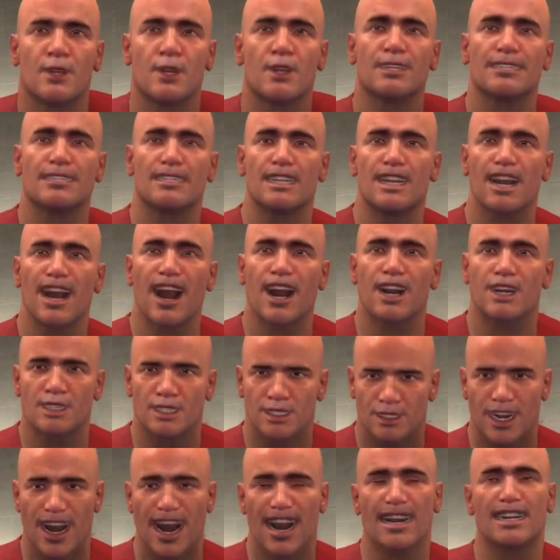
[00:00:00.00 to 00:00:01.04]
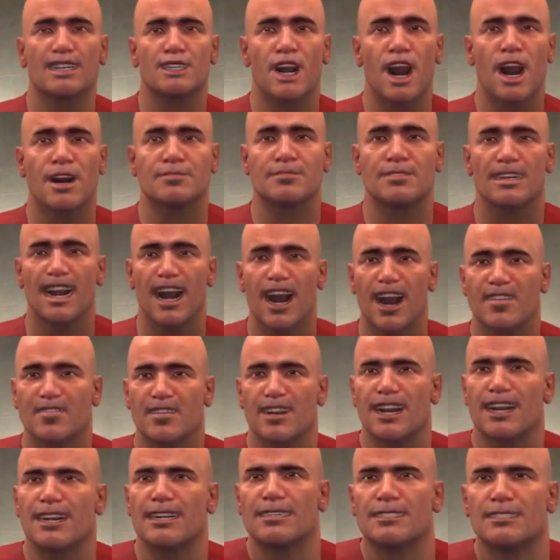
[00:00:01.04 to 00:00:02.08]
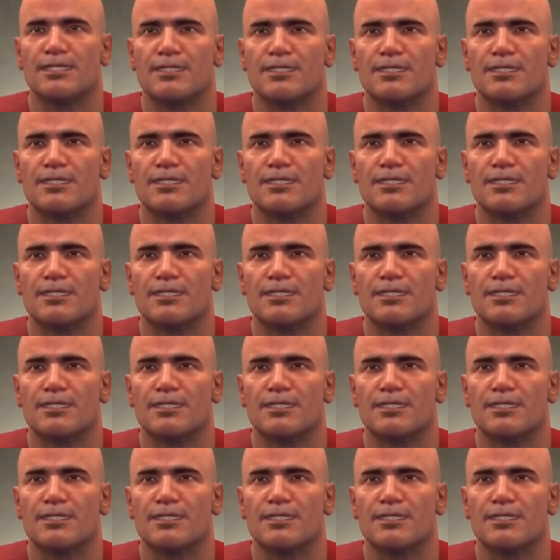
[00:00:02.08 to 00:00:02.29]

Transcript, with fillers: you did a great job in that fight.